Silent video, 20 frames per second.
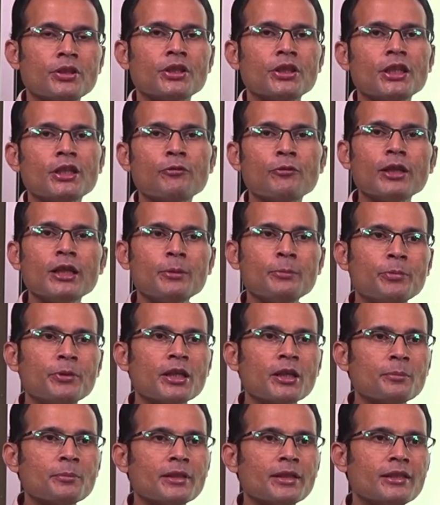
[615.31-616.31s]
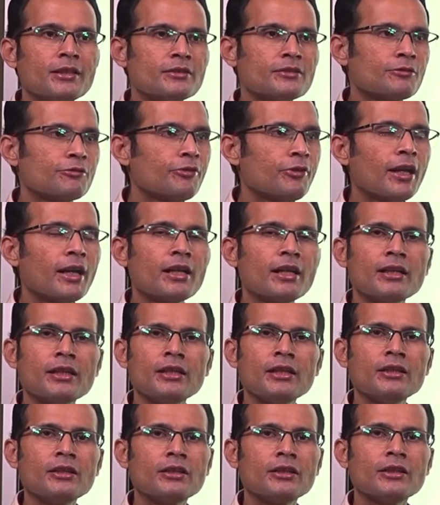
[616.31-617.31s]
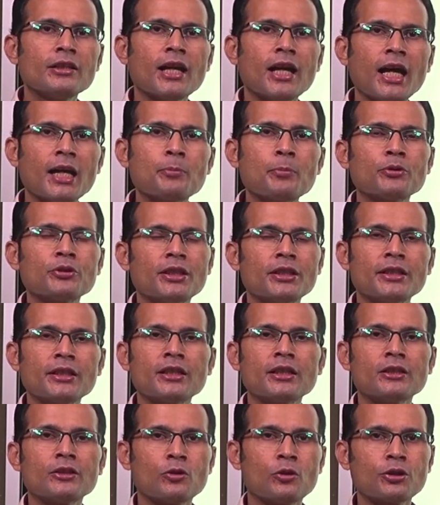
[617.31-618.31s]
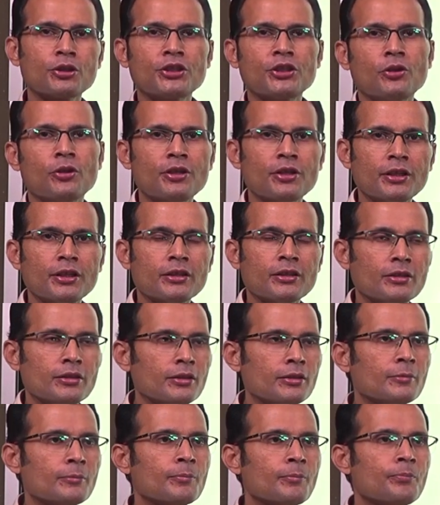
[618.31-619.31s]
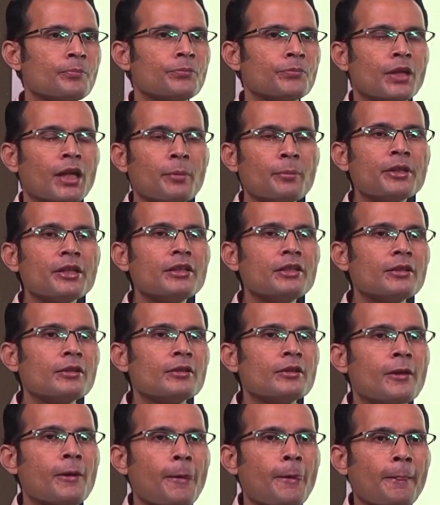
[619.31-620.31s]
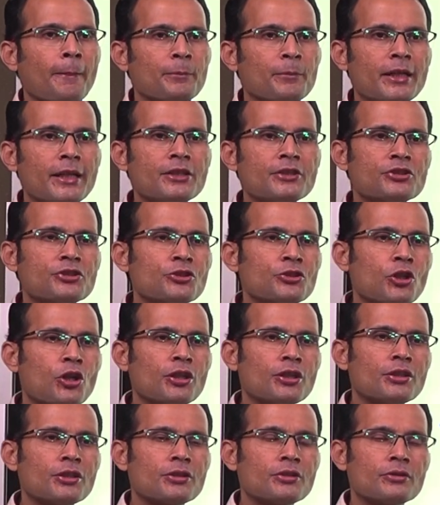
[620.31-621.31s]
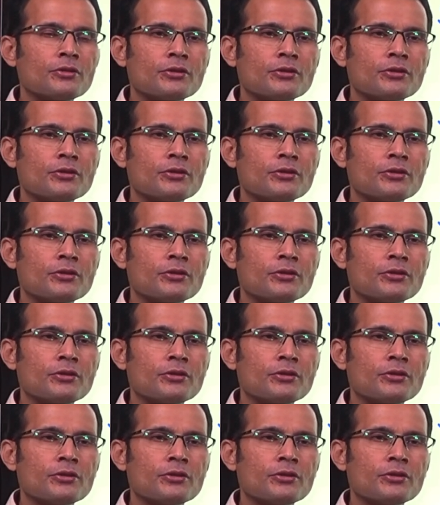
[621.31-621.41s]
equilibrium is fairly hypothetical or theoretical. I mean, it's not